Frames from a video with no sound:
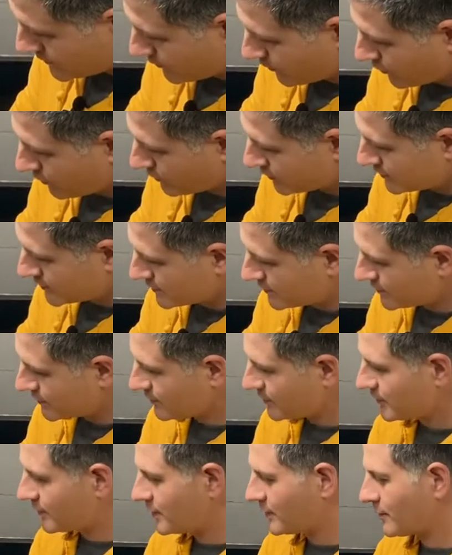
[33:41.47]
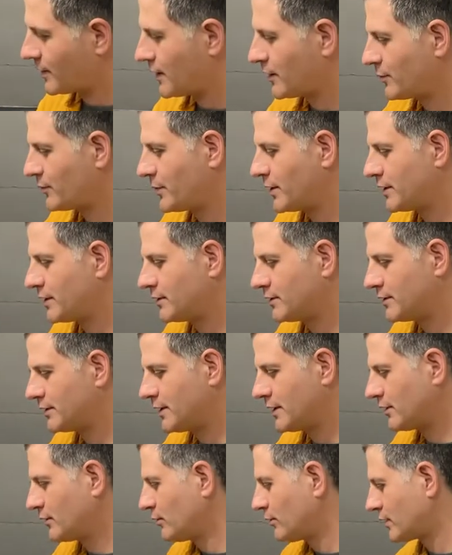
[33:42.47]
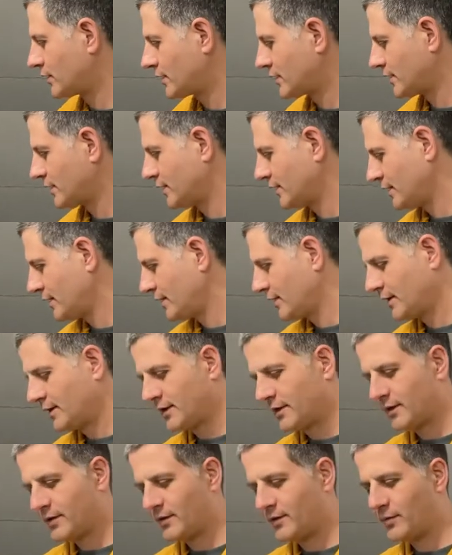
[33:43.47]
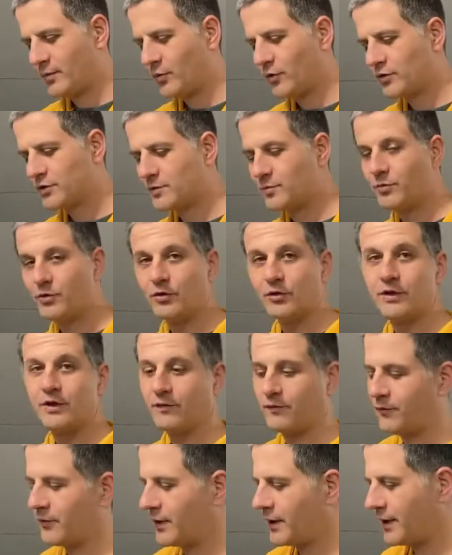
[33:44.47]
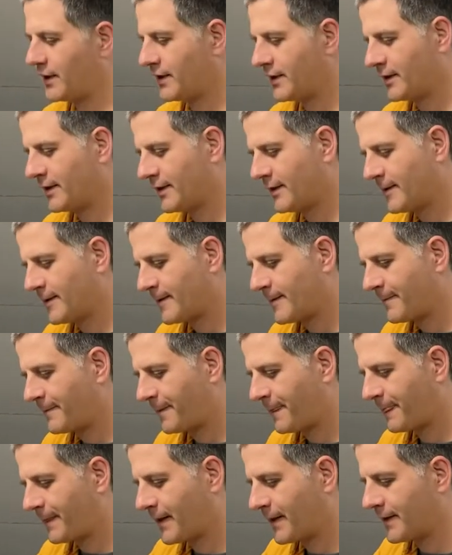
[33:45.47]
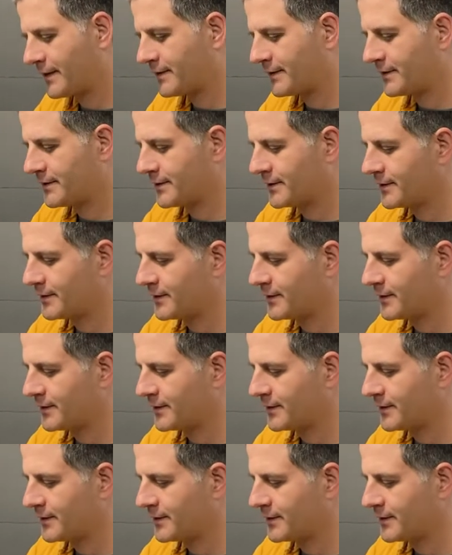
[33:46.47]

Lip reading: spokes, in my opinion, they look most beautifully, and